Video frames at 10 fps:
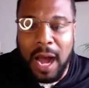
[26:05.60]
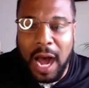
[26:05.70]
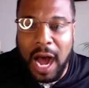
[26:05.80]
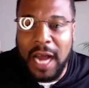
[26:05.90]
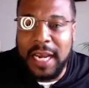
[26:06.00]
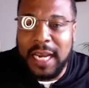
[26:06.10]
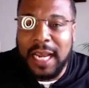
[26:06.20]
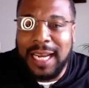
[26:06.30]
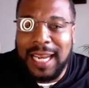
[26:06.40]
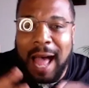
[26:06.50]

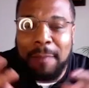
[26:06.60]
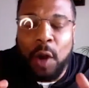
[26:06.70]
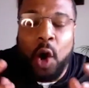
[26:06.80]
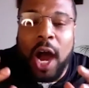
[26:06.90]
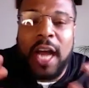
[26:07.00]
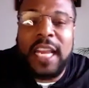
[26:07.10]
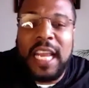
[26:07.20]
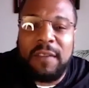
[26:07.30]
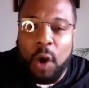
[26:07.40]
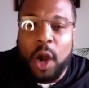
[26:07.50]

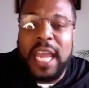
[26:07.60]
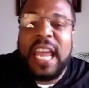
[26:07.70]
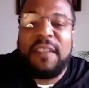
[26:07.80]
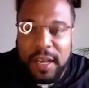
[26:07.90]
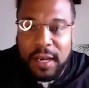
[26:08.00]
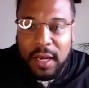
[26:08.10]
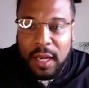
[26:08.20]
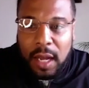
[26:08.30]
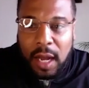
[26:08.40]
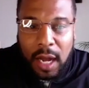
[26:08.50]
uneven
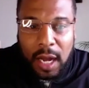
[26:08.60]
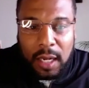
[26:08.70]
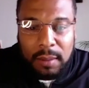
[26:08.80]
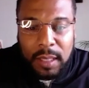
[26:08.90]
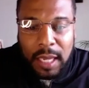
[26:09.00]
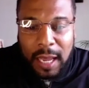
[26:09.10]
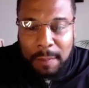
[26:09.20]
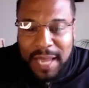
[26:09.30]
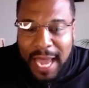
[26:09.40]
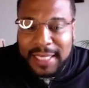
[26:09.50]

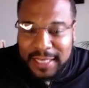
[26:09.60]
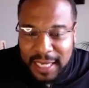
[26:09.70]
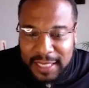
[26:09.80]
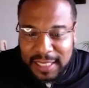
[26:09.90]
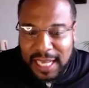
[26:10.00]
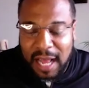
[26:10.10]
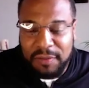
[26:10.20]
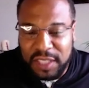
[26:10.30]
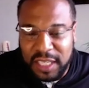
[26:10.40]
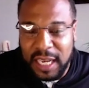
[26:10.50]
NBA seasons that I've
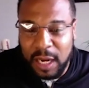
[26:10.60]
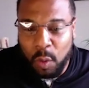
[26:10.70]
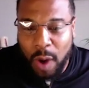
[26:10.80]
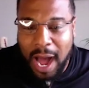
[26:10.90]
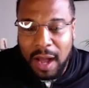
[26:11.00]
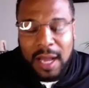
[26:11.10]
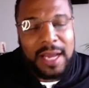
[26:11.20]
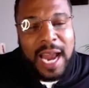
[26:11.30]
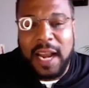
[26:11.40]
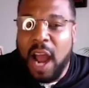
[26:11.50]
seen in a while.
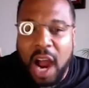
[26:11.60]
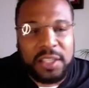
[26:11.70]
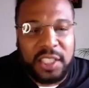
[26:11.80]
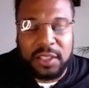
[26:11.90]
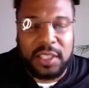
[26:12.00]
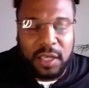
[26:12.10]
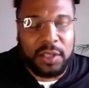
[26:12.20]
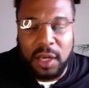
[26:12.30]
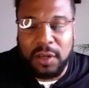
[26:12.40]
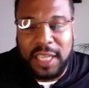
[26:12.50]
Now, there are still
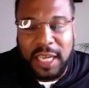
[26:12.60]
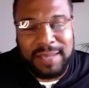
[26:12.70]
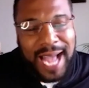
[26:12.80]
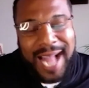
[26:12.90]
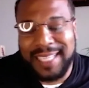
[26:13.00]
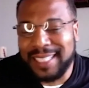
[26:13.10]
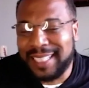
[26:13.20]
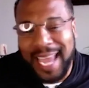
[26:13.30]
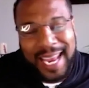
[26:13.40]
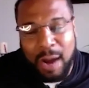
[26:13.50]
certain teams I just
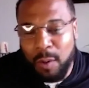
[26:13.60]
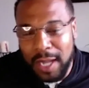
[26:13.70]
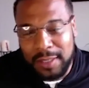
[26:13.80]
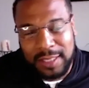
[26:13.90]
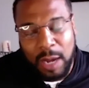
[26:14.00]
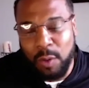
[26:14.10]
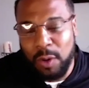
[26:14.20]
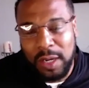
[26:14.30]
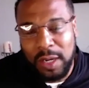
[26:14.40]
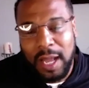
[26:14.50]
cannot watch. Now,
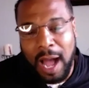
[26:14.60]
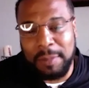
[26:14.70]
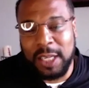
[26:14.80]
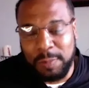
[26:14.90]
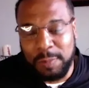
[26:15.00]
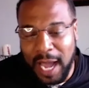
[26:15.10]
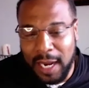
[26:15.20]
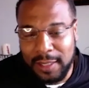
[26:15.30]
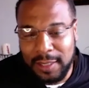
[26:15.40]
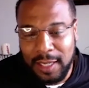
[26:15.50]
I'm going to just be
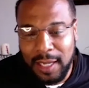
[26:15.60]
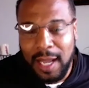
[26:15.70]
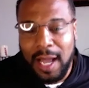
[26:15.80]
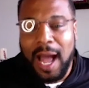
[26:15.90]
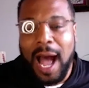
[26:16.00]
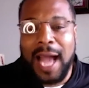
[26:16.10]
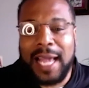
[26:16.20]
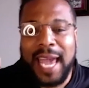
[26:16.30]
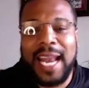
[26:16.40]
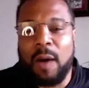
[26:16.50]
honest. I
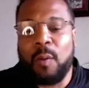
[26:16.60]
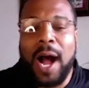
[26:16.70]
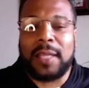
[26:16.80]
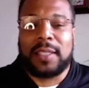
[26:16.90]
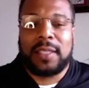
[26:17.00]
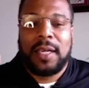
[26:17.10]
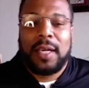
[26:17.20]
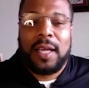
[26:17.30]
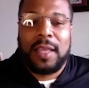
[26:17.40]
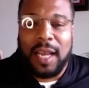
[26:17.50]
cannot watch
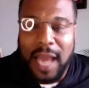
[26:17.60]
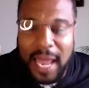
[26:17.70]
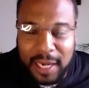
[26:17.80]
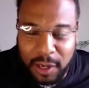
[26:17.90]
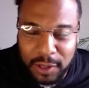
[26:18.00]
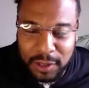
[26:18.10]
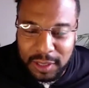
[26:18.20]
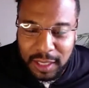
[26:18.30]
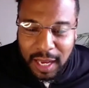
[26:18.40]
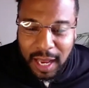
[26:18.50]
the
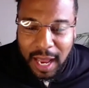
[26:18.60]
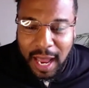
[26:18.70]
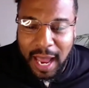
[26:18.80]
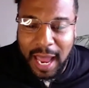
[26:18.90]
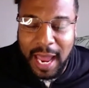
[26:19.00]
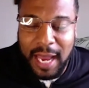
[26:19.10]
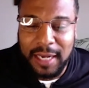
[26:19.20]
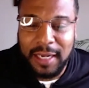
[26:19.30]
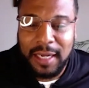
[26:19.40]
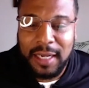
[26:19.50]
Lakers and